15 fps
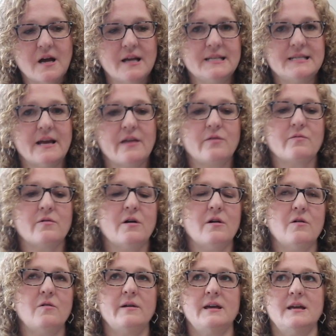on death
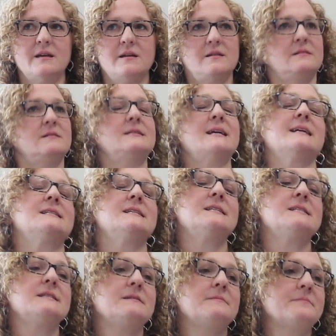row in
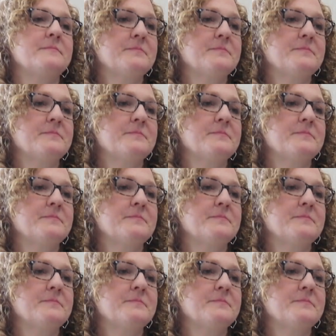Texas.